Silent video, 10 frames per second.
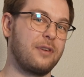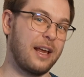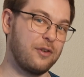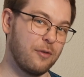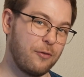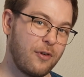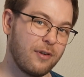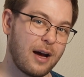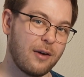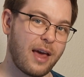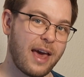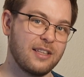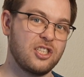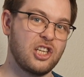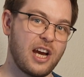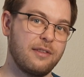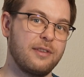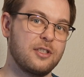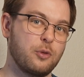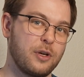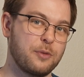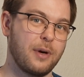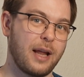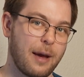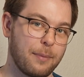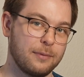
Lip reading: get your phone out and check the SwitchBot app.